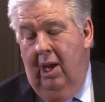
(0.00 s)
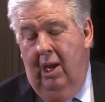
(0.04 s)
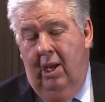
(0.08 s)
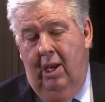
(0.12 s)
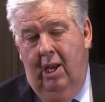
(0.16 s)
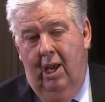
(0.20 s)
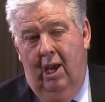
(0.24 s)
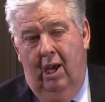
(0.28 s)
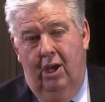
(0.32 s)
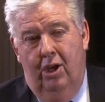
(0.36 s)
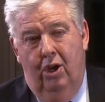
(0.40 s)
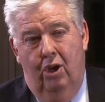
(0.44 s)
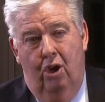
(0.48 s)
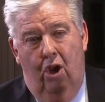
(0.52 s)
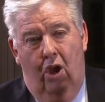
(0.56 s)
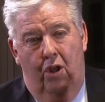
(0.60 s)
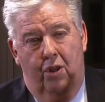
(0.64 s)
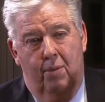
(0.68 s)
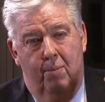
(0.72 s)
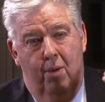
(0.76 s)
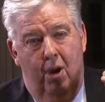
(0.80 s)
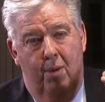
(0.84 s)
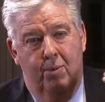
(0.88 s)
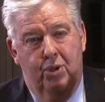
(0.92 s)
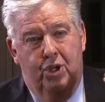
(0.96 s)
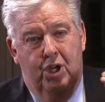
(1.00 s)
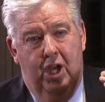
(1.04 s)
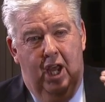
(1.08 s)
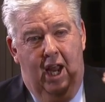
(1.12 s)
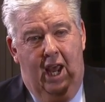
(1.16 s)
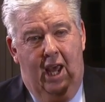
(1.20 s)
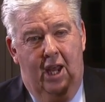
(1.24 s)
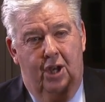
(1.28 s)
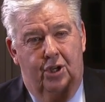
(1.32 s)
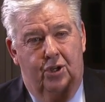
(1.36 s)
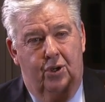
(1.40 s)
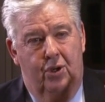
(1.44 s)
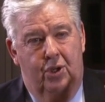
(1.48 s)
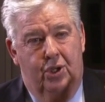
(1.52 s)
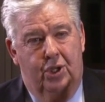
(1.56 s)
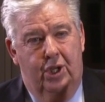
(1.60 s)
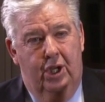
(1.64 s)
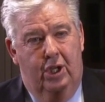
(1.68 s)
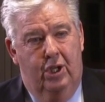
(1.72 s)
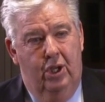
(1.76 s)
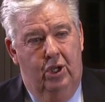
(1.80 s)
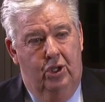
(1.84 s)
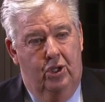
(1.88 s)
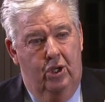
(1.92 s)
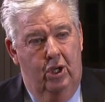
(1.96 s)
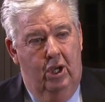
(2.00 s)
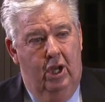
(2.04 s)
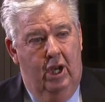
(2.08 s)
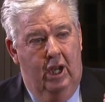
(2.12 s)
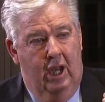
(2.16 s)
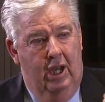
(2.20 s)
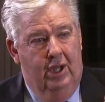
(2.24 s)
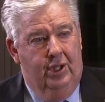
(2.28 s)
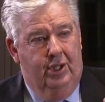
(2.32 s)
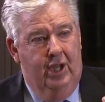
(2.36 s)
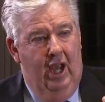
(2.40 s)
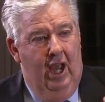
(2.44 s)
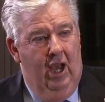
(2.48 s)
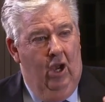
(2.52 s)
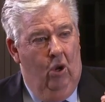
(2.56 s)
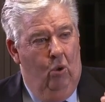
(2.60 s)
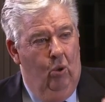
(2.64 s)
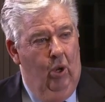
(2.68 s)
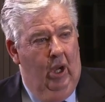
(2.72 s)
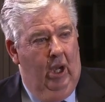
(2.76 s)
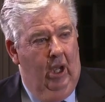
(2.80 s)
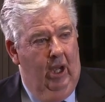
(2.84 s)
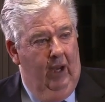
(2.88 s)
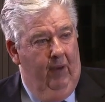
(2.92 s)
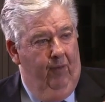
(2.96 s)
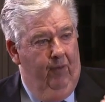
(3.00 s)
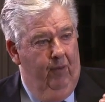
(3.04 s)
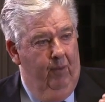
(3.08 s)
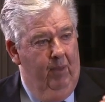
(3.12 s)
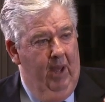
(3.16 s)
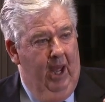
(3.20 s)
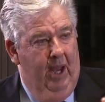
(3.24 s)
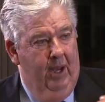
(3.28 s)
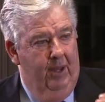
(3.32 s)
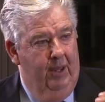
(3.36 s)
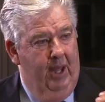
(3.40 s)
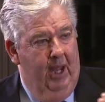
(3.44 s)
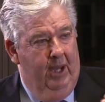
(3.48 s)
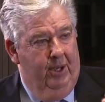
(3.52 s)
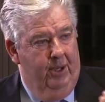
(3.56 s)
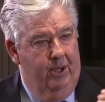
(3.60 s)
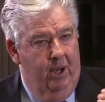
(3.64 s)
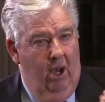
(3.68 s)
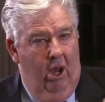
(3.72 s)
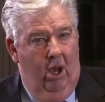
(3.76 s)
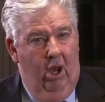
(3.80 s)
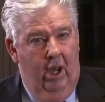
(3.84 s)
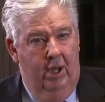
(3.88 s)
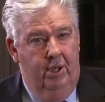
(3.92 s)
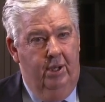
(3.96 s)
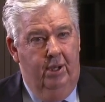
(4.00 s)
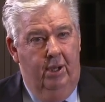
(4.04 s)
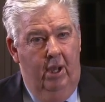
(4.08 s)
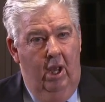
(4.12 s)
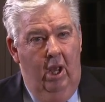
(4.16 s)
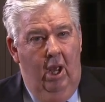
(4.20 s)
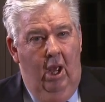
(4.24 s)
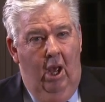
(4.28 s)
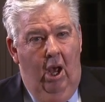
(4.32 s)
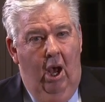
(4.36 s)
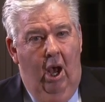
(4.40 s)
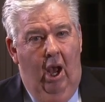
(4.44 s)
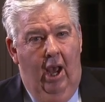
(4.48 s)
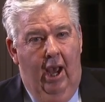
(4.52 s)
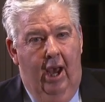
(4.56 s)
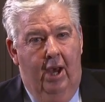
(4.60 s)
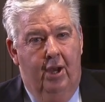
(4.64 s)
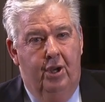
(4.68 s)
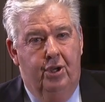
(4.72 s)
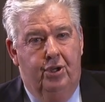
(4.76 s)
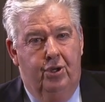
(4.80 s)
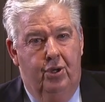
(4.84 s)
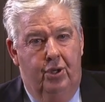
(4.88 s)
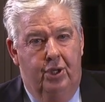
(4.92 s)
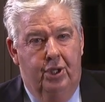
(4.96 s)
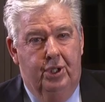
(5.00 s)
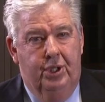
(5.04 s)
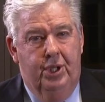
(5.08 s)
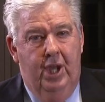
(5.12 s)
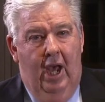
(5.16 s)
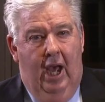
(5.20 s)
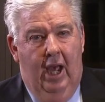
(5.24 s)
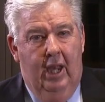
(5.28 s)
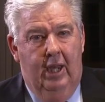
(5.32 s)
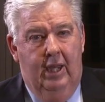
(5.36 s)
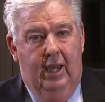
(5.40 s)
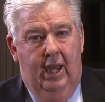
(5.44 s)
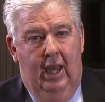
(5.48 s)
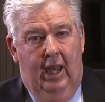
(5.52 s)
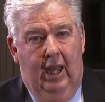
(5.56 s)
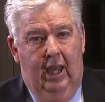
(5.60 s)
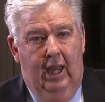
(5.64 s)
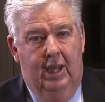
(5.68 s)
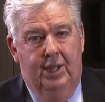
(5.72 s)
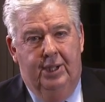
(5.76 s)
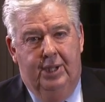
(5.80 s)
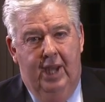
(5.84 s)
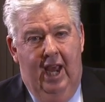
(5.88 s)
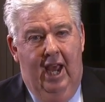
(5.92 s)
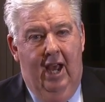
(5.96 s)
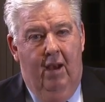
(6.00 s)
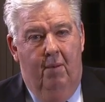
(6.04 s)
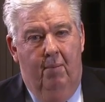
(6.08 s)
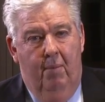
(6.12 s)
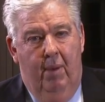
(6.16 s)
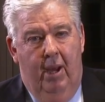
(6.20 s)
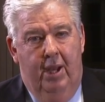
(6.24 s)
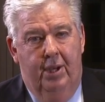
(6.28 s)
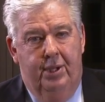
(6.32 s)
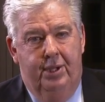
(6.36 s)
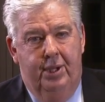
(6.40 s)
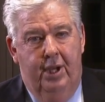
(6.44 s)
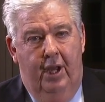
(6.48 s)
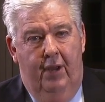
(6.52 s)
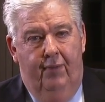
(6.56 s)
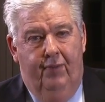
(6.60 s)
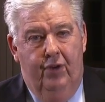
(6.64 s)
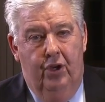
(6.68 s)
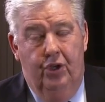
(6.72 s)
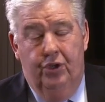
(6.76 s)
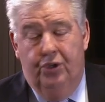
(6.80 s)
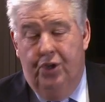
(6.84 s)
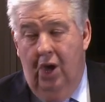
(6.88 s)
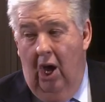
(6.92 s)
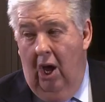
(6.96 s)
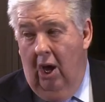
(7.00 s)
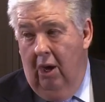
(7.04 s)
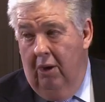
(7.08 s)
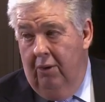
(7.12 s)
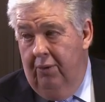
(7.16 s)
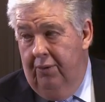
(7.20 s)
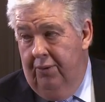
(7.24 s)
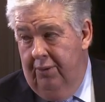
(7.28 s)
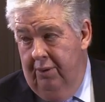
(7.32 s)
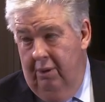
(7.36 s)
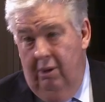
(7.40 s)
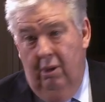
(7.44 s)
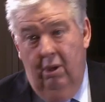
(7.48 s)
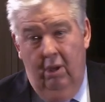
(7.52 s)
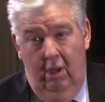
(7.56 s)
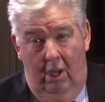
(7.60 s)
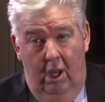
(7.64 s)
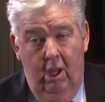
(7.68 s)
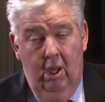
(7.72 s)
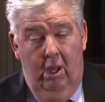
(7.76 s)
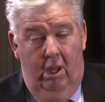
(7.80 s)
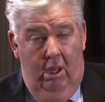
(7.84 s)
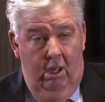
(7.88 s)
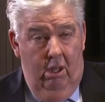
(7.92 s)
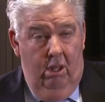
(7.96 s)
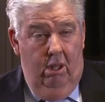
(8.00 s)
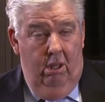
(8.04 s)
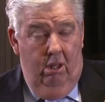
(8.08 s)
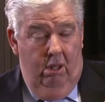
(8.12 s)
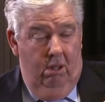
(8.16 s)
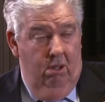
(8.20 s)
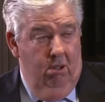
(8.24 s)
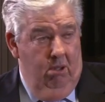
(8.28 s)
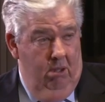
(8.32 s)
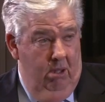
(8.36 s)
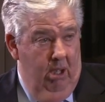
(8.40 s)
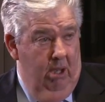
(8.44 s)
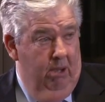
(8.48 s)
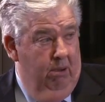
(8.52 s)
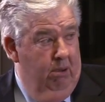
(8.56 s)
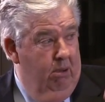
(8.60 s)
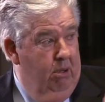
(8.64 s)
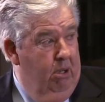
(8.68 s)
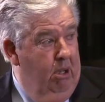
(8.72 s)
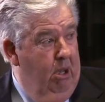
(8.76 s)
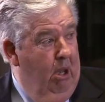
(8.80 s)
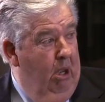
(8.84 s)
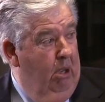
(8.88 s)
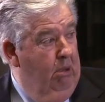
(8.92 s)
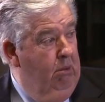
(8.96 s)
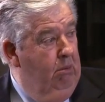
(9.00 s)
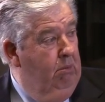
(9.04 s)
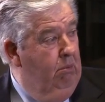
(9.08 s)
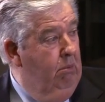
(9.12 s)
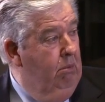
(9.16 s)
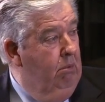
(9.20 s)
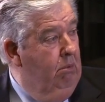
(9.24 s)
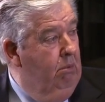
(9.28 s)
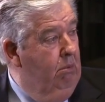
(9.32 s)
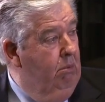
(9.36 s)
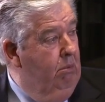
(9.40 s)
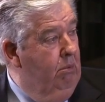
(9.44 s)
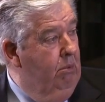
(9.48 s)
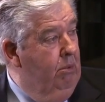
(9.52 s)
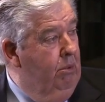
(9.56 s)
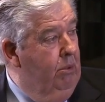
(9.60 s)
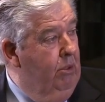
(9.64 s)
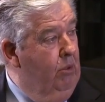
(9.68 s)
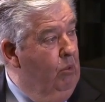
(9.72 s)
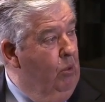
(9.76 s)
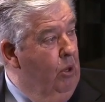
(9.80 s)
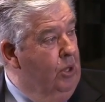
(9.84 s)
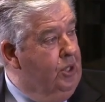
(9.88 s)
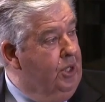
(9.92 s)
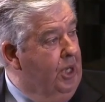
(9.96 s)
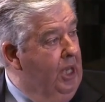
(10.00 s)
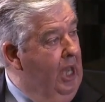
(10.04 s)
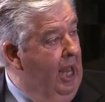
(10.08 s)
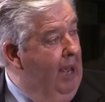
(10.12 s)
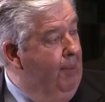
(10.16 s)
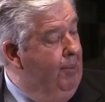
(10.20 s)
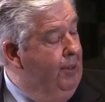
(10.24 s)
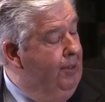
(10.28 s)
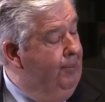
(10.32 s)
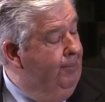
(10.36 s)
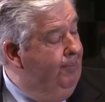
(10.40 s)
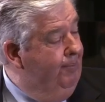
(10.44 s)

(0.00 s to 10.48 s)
The moment you get altitude sickness, you've got to get down quickly from that high altitude to start getting it down. But if you don't, then, the worst can happen.